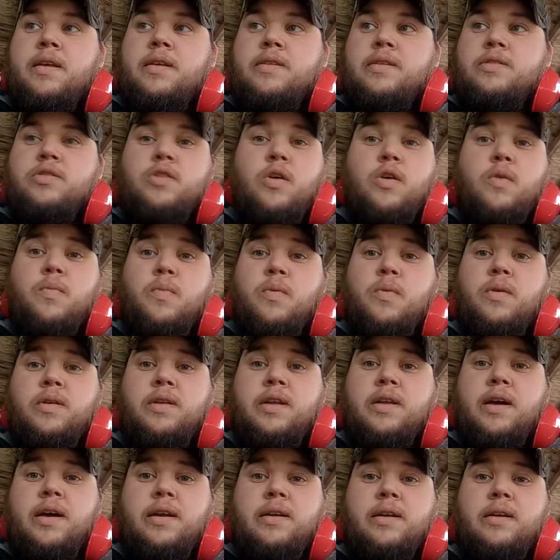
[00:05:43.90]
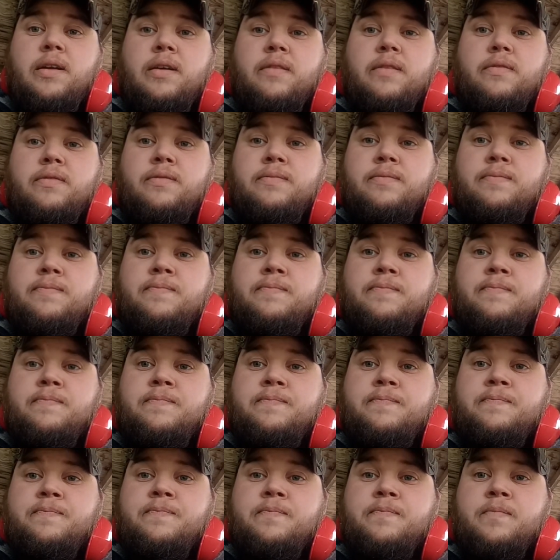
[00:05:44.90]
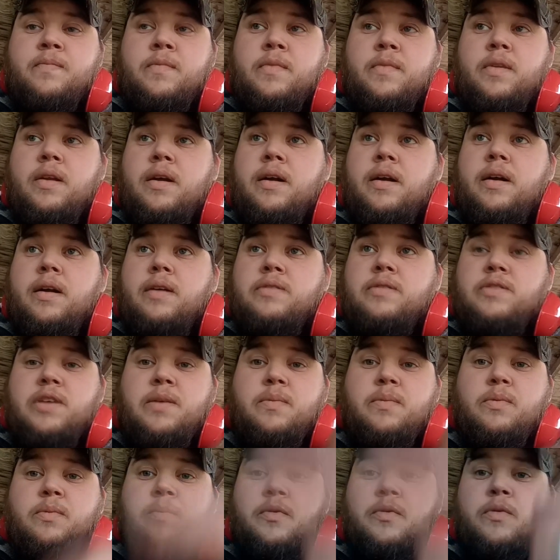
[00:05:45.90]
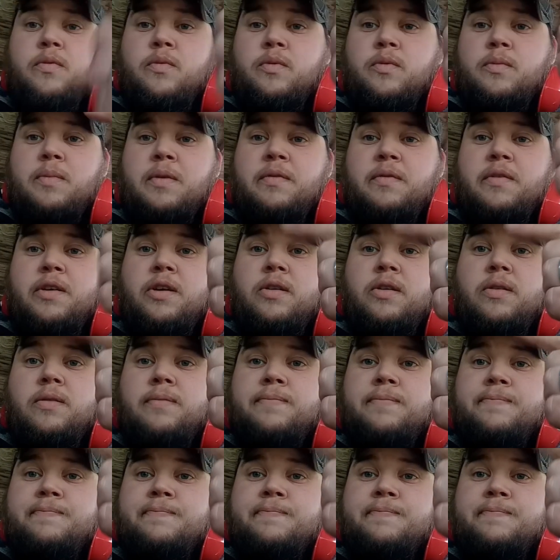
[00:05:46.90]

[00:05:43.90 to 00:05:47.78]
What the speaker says: Scope wasn't tight enough. I was able to move it with my finger.